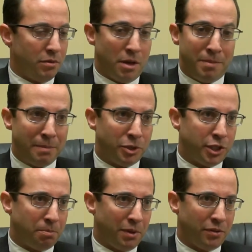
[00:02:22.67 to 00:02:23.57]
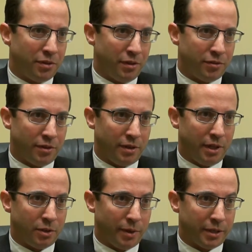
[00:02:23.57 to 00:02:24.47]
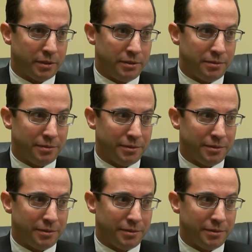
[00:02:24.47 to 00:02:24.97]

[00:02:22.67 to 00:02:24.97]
Membership is certainly critical.